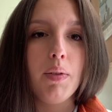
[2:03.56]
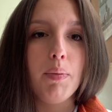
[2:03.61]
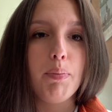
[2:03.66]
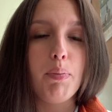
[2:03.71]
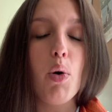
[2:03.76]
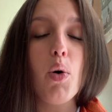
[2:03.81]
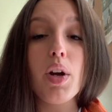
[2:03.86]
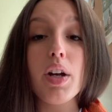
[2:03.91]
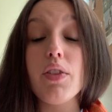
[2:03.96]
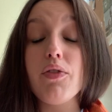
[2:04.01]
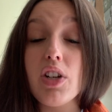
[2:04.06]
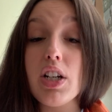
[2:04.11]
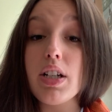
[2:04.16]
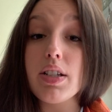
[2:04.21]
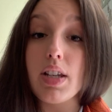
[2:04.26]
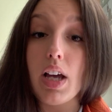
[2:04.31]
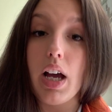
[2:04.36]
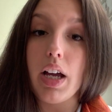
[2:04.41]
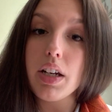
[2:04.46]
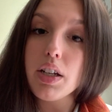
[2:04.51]
point of
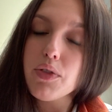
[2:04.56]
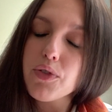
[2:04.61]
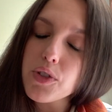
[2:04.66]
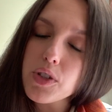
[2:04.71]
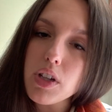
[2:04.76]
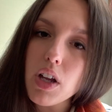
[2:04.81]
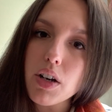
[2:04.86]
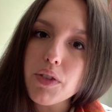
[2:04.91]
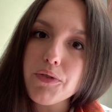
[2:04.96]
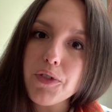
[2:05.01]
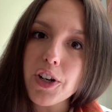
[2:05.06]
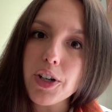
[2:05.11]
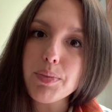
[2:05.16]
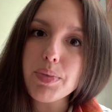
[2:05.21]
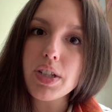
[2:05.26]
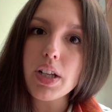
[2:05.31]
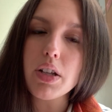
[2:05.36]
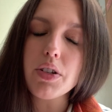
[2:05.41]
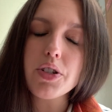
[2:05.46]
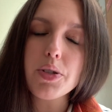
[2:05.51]
anxiety for a lot of farm
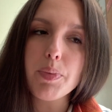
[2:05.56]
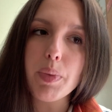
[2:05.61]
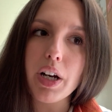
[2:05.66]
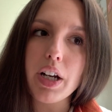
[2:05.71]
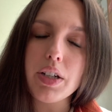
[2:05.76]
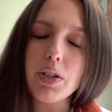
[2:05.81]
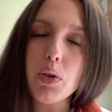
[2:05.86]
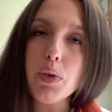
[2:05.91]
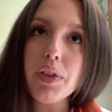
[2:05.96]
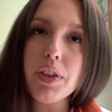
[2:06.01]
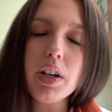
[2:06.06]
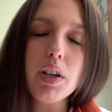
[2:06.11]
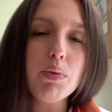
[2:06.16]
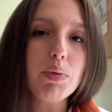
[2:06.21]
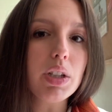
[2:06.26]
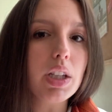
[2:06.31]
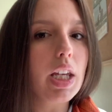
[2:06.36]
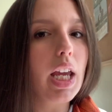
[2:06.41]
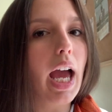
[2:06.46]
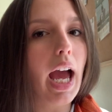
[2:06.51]
sellers, but I don't think it
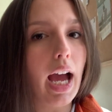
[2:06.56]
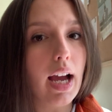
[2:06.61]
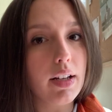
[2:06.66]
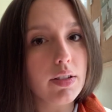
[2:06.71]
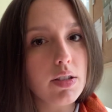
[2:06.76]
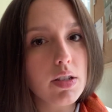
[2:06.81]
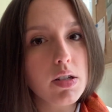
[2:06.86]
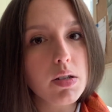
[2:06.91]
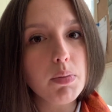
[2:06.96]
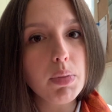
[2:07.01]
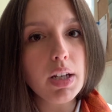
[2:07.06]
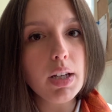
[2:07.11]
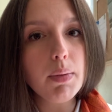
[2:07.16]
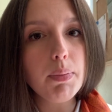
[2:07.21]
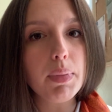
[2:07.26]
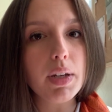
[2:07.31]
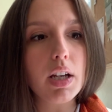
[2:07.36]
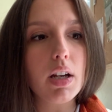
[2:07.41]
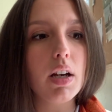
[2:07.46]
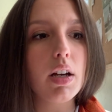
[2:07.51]
really has to be
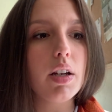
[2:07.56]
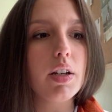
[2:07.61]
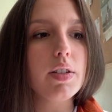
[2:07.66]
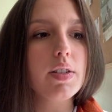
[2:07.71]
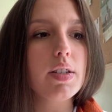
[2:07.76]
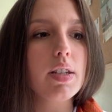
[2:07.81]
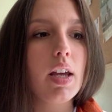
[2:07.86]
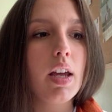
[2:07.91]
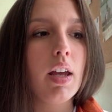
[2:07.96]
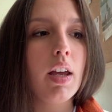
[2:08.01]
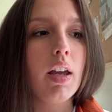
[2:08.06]
because,